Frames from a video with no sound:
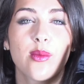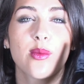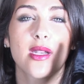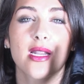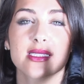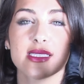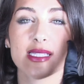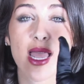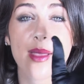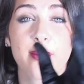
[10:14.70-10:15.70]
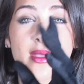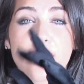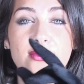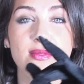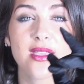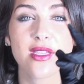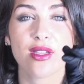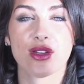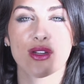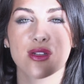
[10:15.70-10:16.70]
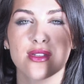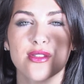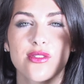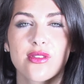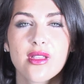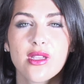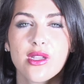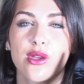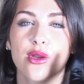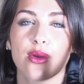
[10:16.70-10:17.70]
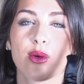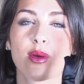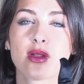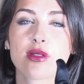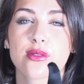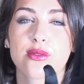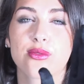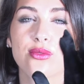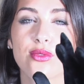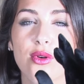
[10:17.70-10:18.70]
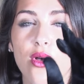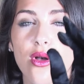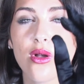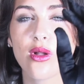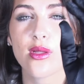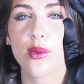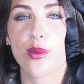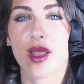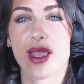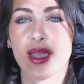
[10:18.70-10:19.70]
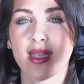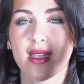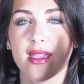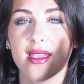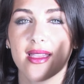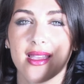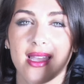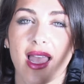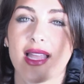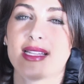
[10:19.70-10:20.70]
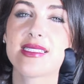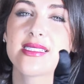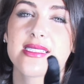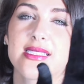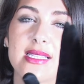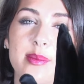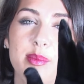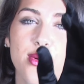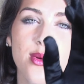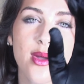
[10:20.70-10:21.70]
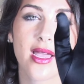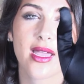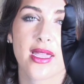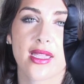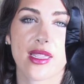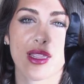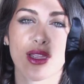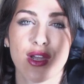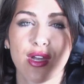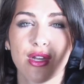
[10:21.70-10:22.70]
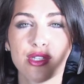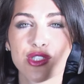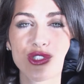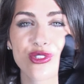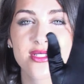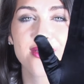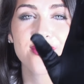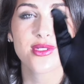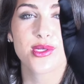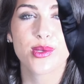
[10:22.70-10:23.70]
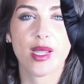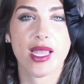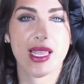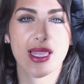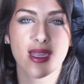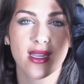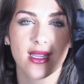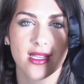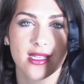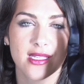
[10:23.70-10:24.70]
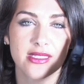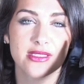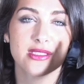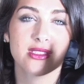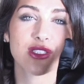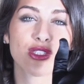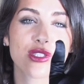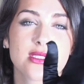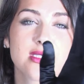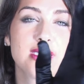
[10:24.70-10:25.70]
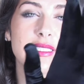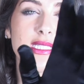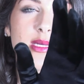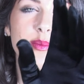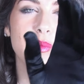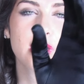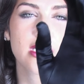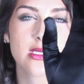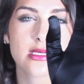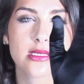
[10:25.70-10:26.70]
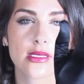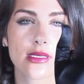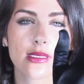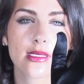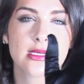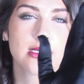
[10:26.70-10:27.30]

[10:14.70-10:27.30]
And when I snap my fingers, you're going to fall away and slip away, drift away into your deepest,